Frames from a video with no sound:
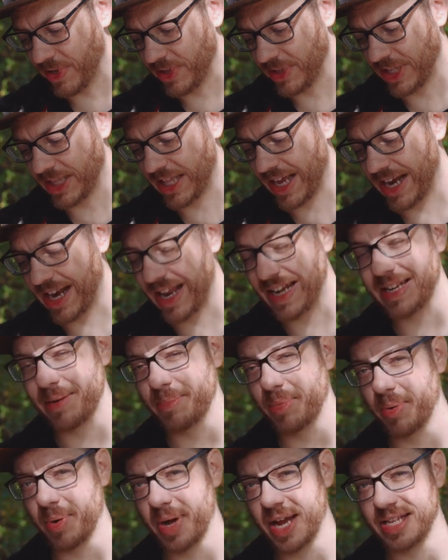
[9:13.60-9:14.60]
Then they led
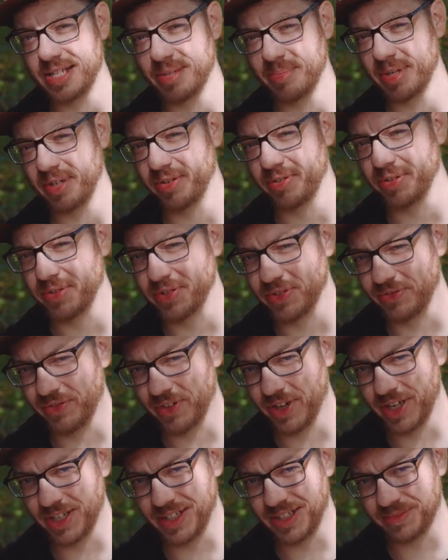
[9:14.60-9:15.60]
him away to be
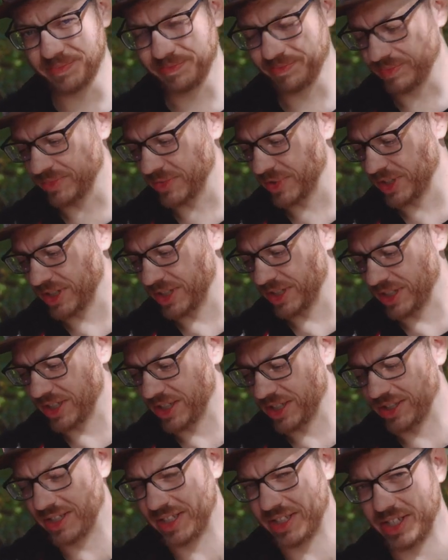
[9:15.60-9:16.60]
crucified.
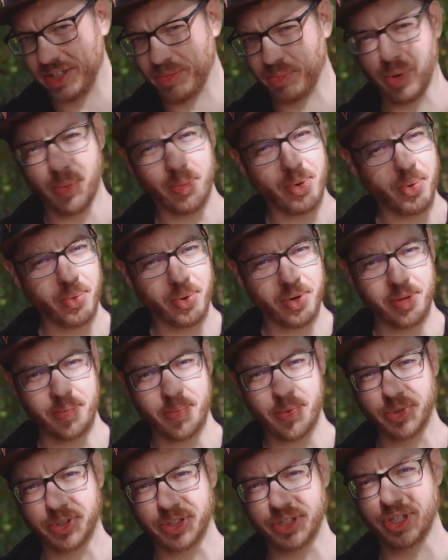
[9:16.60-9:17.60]
So this is probably one of the
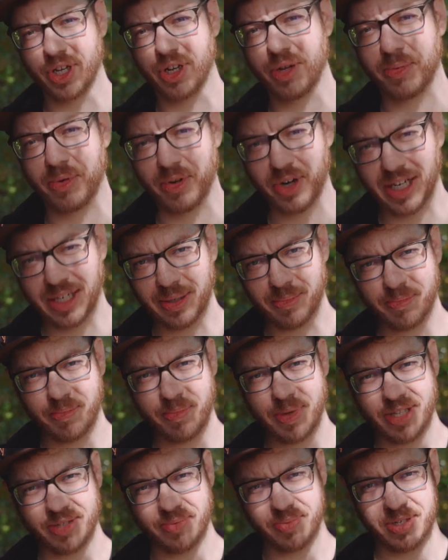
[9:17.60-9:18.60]
more sobering
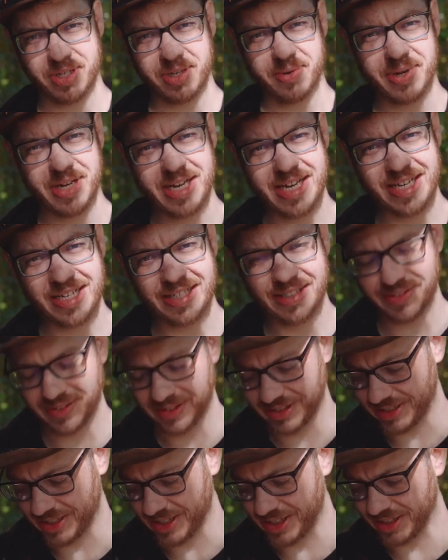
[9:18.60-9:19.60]
bits we're doing now.
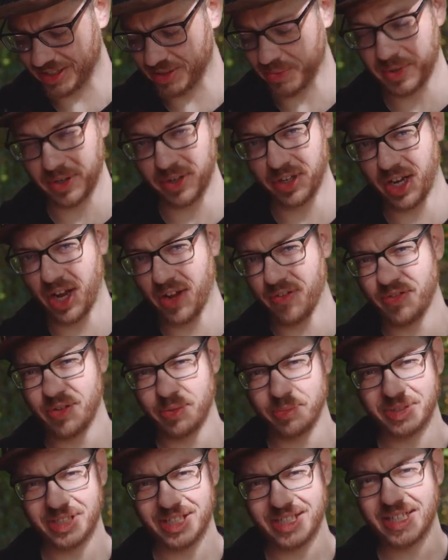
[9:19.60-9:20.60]
So we're going to go
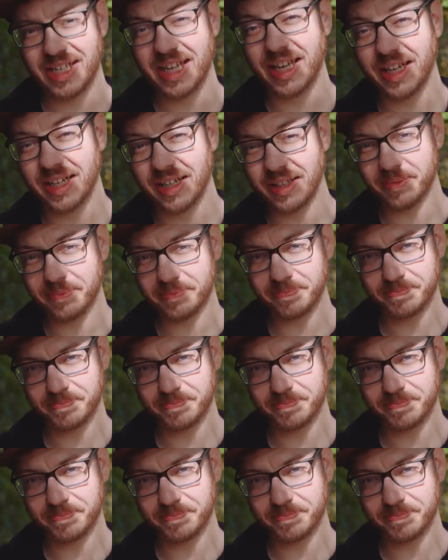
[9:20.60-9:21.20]
film Stick.